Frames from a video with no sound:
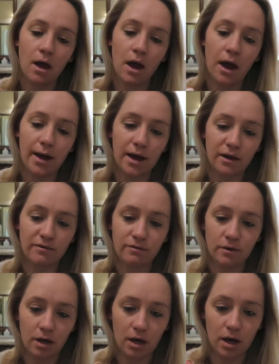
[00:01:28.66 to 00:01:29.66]
I
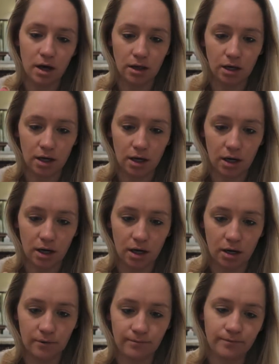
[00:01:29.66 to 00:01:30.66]
have the
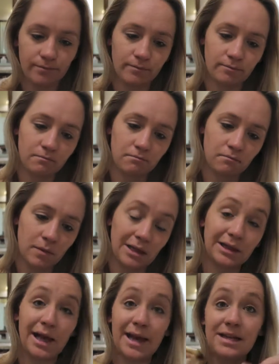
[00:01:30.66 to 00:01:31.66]
color
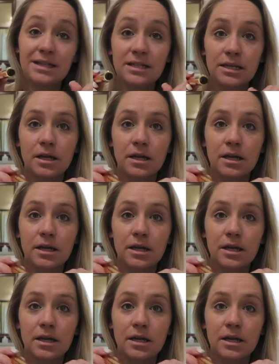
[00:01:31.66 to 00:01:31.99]
Light.